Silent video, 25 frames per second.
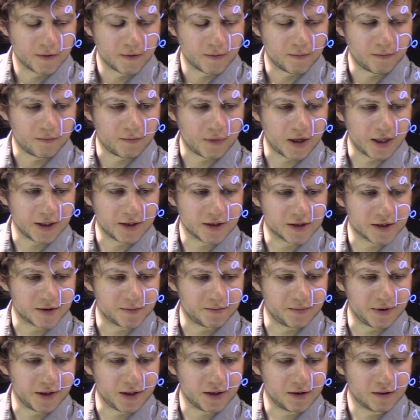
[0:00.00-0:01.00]
minus
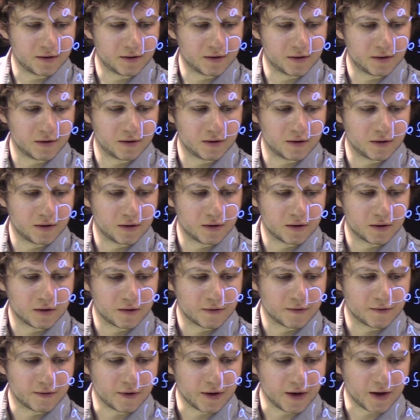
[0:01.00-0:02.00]
b
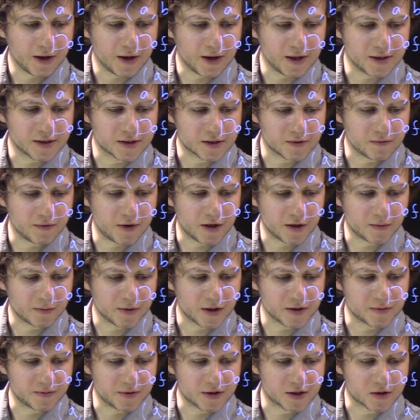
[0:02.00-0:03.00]
a squared
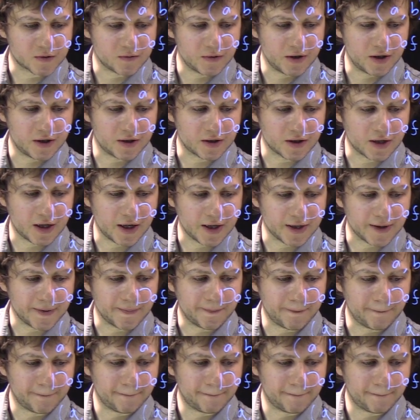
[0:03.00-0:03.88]
plus b squared I.